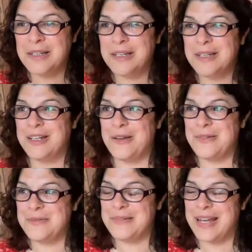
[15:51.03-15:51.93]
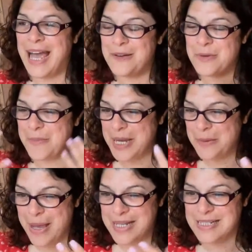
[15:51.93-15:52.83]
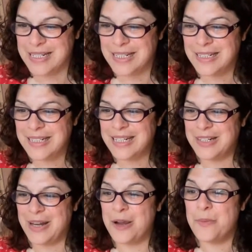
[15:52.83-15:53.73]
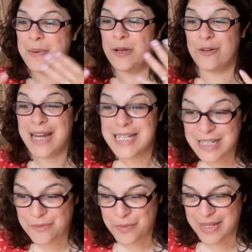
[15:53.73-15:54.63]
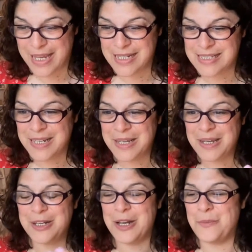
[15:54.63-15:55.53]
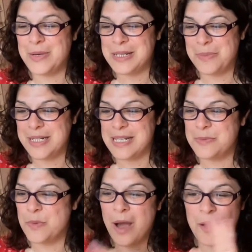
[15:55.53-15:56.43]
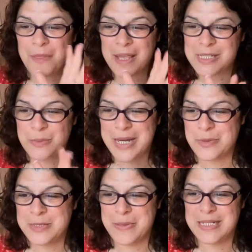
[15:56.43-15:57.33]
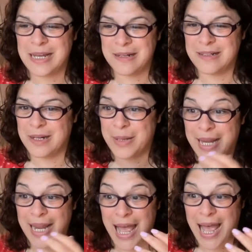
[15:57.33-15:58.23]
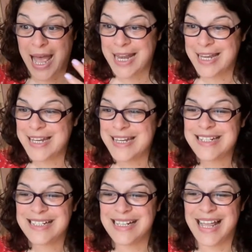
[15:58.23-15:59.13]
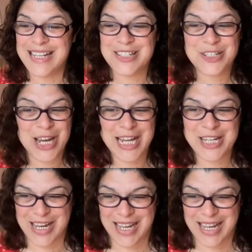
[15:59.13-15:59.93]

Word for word: you know, how do we make it better? Mm. You know, how can we be creative with it? You know, and when somebody says to me, well, that's the way it's always been done. And I'm like, and let's change it.